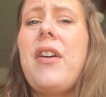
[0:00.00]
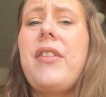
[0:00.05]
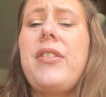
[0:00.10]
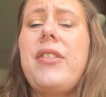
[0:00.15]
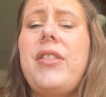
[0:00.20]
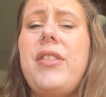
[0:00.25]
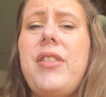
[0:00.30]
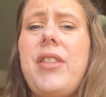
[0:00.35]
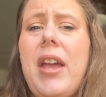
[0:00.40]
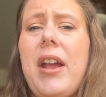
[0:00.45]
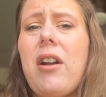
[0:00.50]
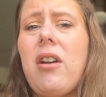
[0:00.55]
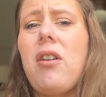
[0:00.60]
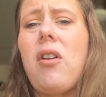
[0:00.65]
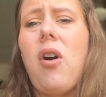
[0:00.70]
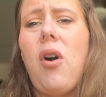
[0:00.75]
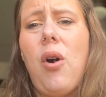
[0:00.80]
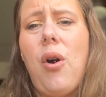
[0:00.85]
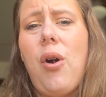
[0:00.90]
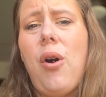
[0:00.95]

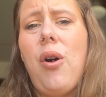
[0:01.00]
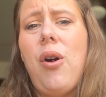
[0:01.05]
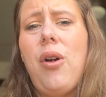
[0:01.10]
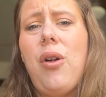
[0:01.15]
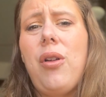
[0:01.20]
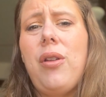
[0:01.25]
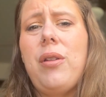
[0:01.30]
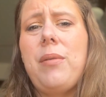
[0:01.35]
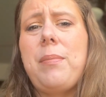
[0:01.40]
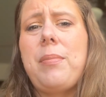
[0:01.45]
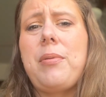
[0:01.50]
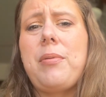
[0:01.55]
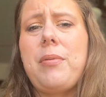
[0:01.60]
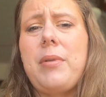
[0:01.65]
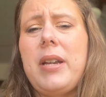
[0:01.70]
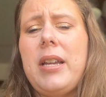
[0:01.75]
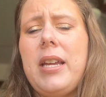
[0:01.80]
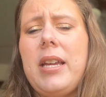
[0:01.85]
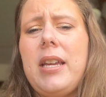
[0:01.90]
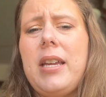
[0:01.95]
They're all
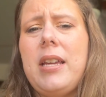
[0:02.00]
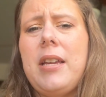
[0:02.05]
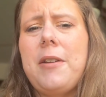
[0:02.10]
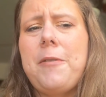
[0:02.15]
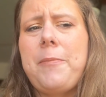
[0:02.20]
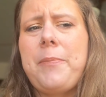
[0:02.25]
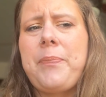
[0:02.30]
pretty